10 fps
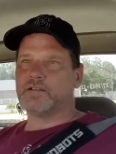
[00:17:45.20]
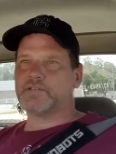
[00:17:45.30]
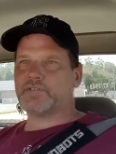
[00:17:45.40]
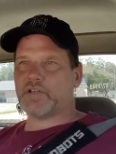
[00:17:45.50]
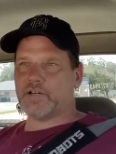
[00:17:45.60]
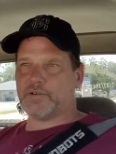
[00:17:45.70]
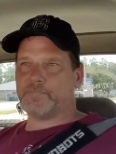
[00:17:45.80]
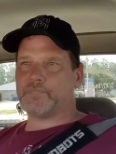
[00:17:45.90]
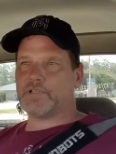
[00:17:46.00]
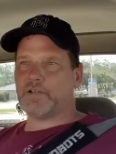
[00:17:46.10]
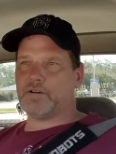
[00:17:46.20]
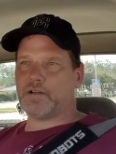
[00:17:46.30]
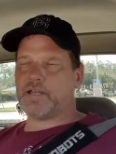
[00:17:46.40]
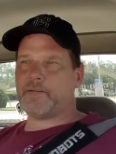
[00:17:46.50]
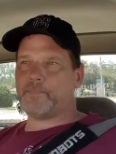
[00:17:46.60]
So you know
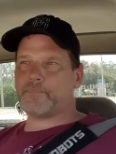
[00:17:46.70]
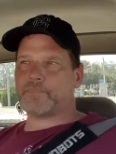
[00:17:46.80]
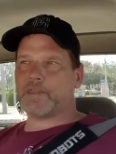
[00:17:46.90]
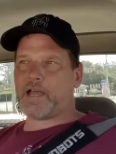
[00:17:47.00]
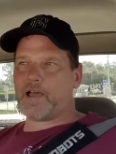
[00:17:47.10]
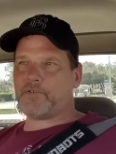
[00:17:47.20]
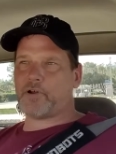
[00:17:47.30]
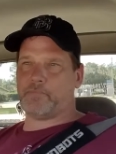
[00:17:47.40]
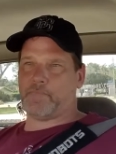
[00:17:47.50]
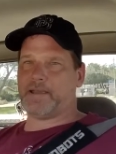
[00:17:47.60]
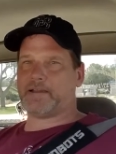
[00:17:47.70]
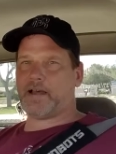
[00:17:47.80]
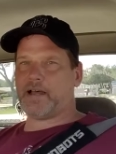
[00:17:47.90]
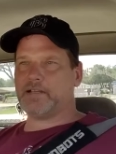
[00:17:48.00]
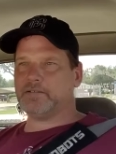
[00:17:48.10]
what? I've already met
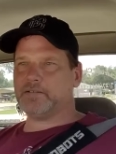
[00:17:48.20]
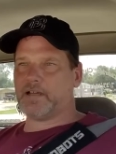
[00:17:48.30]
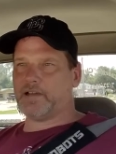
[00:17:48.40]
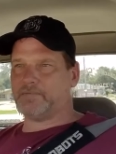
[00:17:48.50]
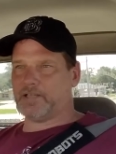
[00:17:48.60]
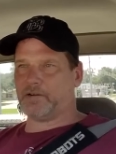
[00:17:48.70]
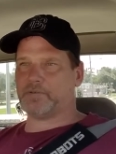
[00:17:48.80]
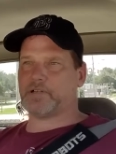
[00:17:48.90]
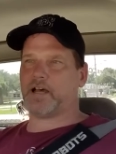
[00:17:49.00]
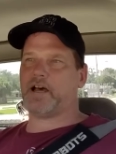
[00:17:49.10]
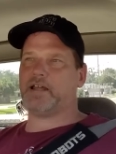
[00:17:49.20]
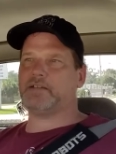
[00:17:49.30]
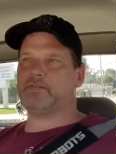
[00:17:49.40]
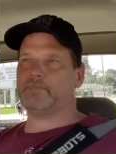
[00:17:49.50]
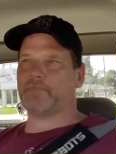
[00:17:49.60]
God. I've dealt with God.
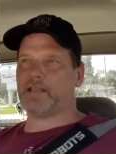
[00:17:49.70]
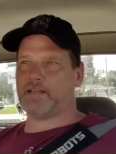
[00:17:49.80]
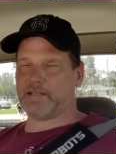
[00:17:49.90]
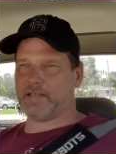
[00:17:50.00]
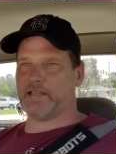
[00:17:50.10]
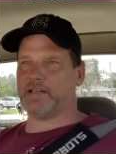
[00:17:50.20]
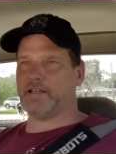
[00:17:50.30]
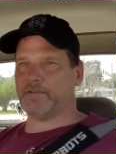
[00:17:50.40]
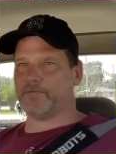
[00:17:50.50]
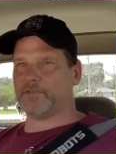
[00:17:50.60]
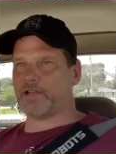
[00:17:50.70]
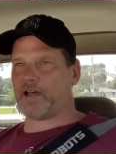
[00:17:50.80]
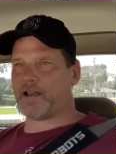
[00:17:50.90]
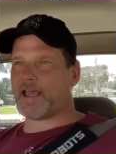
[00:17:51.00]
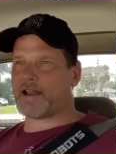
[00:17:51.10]
And again, if
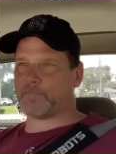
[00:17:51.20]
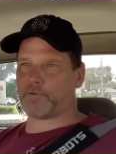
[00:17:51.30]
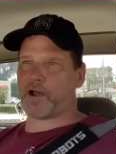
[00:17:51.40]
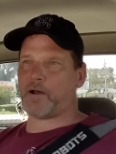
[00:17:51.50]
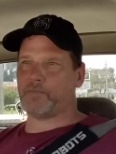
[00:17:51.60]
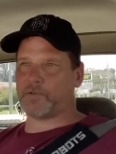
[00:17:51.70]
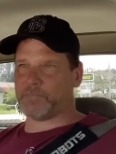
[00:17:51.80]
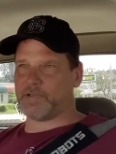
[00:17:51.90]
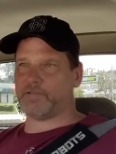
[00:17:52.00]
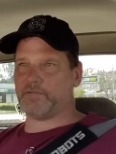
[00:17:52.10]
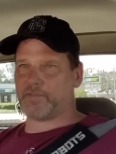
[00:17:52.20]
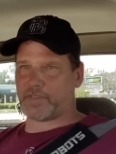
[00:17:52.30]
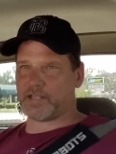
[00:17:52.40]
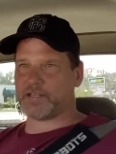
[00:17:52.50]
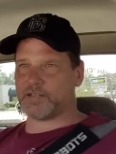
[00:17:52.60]
God had a problem with me
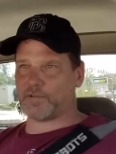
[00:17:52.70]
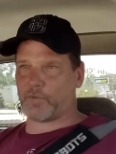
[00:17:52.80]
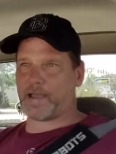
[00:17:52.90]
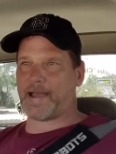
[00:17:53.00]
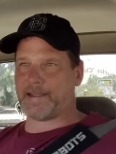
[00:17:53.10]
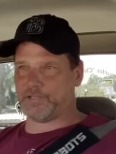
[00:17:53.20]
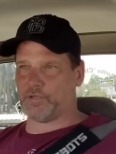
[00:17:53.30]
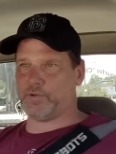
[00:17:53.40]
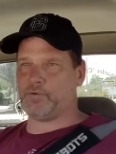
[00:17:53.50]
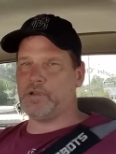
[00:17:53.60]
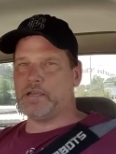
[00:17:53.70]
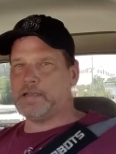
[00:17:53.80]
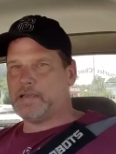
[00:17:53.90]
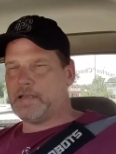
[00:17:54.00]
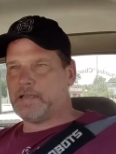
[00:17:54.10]
thinking the way I do,
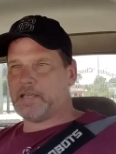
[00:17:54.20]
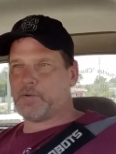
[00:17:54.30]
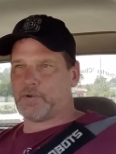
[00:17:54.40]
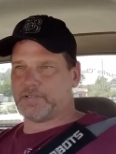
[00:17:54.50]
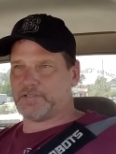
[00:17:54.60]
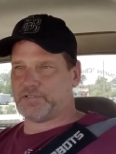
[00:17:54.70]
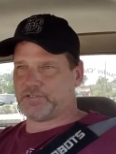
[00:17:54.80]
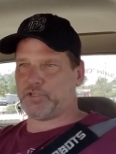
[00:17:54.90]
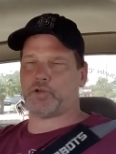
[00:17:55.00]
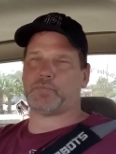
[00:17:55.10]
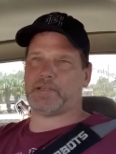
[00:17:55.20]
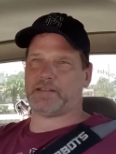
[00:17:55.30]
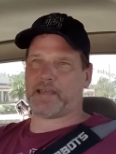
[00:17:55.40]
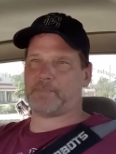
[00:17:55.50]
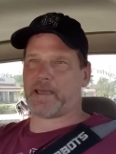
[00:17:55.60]
he would have just took me
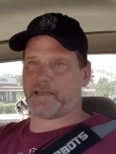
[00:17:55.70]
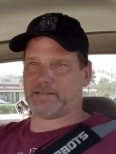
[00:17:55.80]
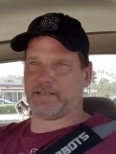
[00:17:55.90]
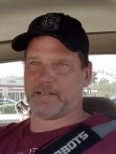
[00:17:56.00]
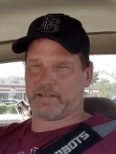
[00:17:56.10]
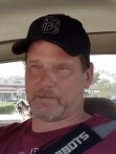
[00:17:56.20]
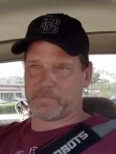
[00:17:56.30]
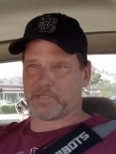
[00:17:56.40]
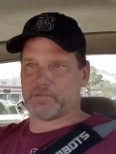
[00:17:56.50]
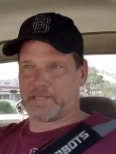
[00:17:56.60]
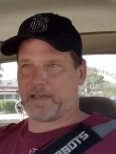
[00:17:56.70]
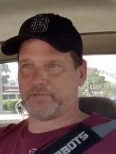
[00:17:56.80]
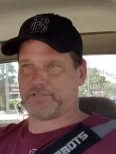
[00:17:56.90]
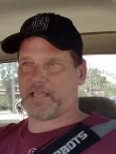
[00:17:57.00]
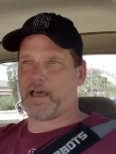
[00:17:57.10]
that back then and let me go
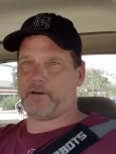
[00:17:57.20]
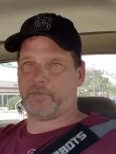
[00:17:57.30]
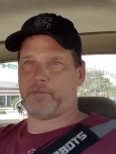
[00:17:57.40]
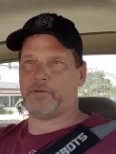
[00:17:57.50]
down south